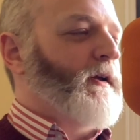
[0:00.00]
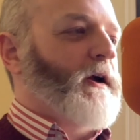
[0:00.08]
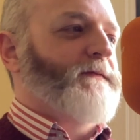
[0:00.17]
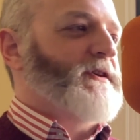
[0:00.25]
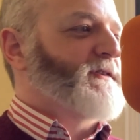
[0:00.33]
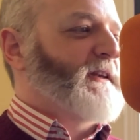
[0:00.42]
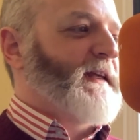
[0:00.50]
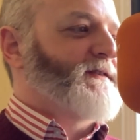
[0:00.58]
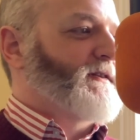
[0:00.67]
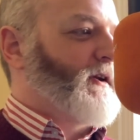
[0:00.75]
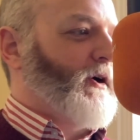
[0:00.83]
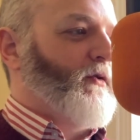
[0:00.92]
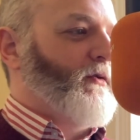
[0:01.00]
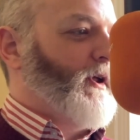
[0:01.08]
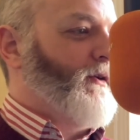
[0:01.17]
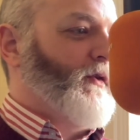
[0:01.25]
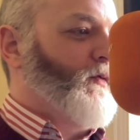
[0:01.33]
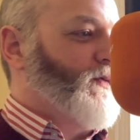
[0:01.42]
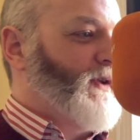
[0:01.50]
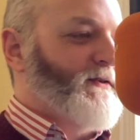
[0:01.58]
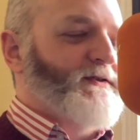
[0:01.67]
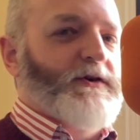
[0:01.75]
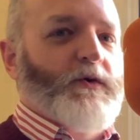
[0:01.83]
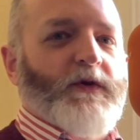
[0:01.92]
I just listed a whole load
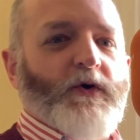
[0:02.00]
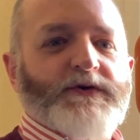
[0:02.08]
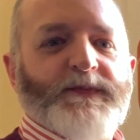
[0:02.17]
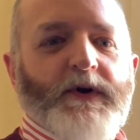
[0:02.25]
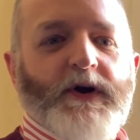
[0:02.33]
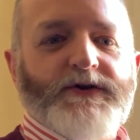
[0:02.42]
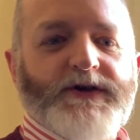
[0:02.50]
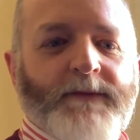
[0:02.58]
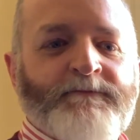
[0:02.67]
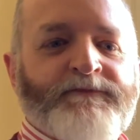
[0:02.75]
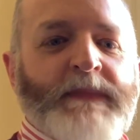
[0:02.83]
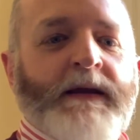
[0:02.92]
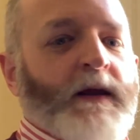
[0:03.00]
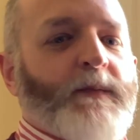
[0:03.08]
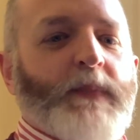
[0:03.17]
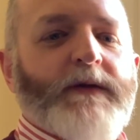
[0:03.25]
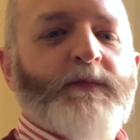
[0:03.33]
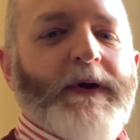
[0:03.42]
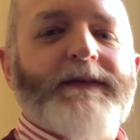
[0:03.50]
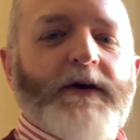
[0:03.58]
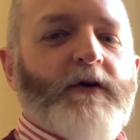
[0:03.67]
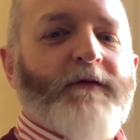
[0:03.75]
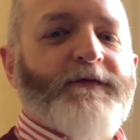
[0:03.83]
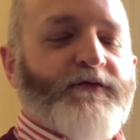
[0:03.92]
of things to do with entrepreneurship,
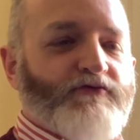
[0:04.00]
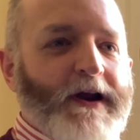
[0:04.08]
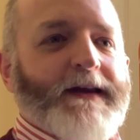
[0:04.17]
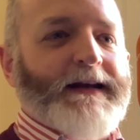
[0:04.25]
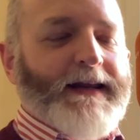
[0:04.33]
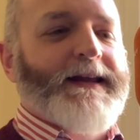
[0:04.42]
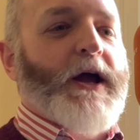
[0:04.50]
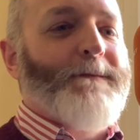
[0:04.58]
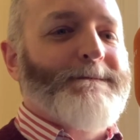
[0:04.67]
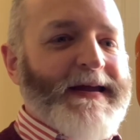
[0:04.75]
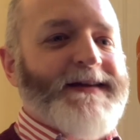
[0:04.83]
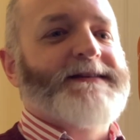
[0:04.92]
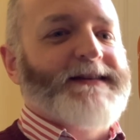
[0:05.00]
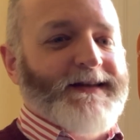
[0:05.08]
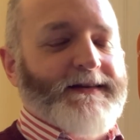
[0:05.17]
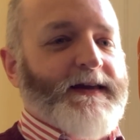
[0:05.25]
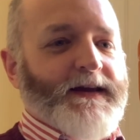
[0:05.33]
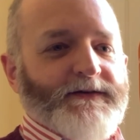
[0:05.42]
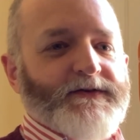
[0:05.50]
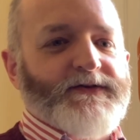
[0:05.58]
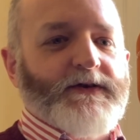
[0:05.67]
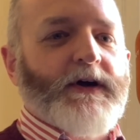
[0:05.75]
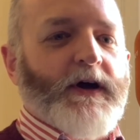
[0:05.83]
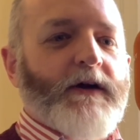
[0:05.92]
but there are frankly amazing
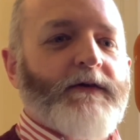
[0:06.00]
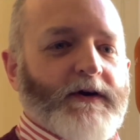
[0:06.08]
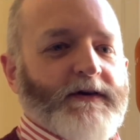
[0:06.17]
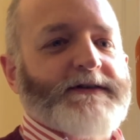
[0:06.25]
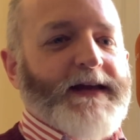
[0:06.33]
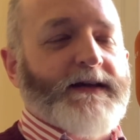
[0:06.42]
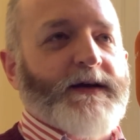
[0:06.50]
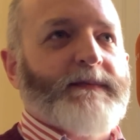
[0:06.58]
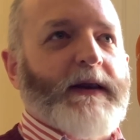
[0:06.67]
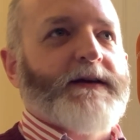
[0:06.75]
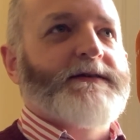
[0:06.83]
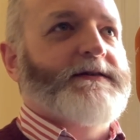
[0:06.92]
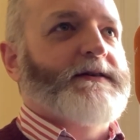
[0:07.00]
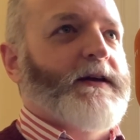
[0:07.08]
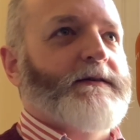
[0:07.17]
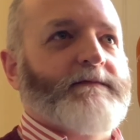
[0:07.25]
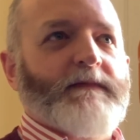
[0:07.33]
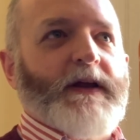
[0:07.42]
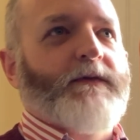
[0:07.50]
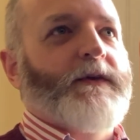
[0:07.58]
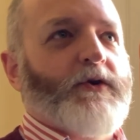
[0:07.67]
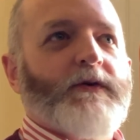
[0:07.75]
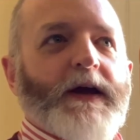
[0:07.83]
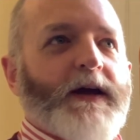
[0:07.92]
things that are taking place
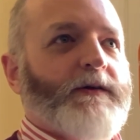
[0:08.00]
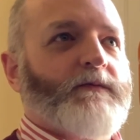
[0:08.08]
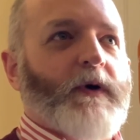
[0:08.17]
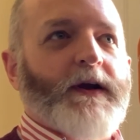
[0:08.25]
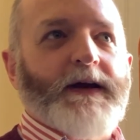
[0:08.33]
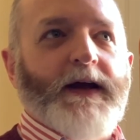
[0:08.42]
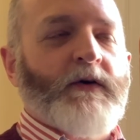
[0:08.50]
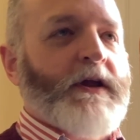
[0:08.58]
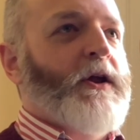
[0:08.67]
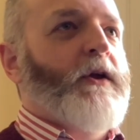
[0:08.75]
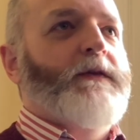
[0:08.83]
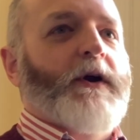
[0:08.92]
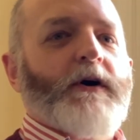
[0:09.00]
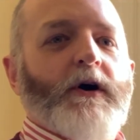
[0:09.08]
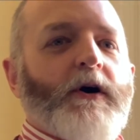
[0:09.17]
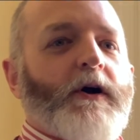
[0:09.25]
in the UK right now that